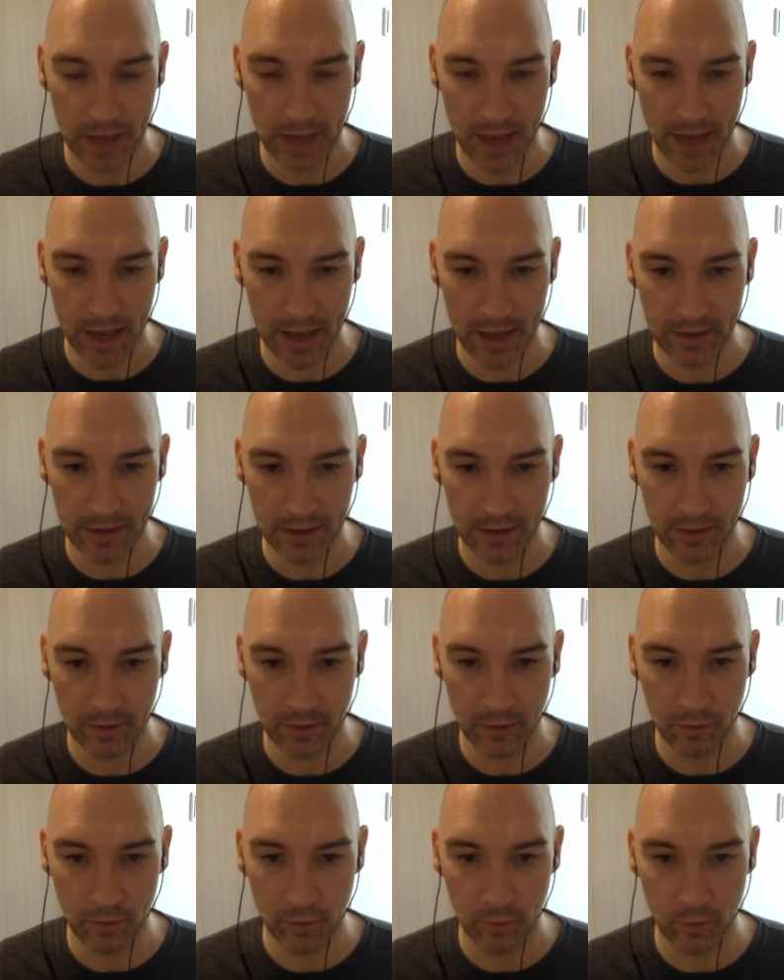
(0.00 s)
And
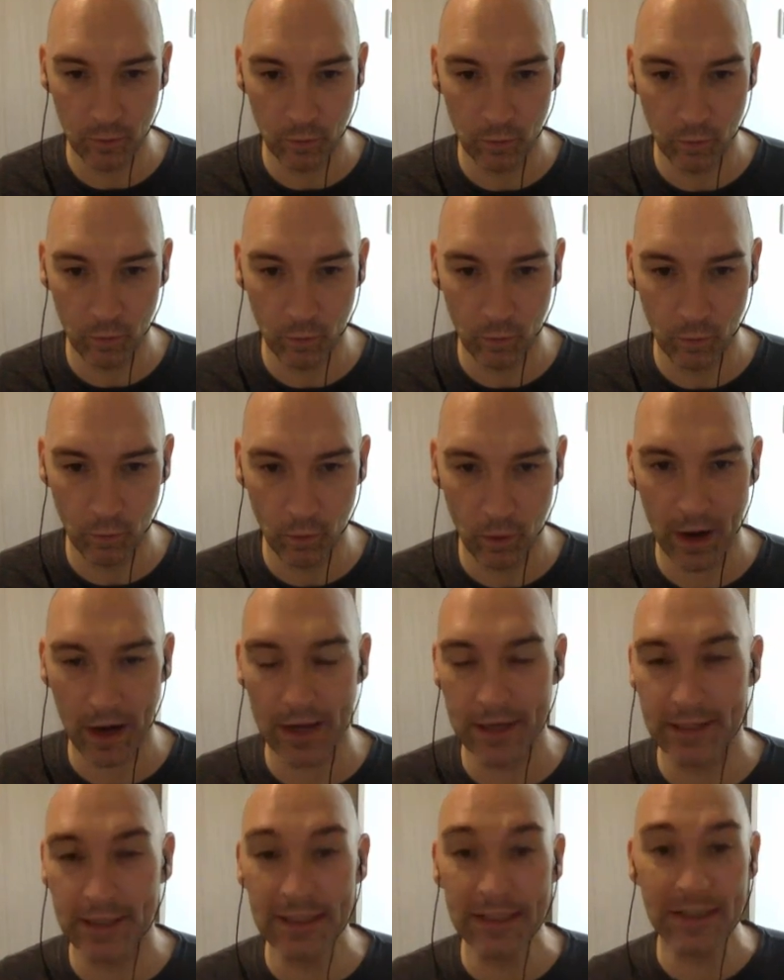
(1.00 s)
what
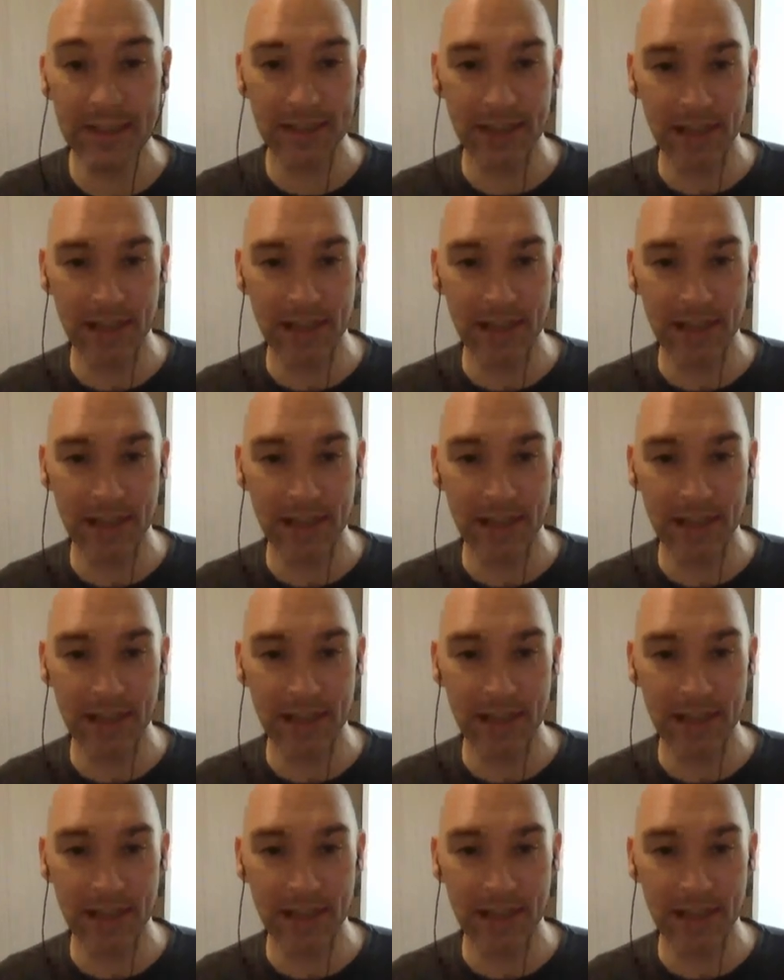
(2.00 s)
I didn't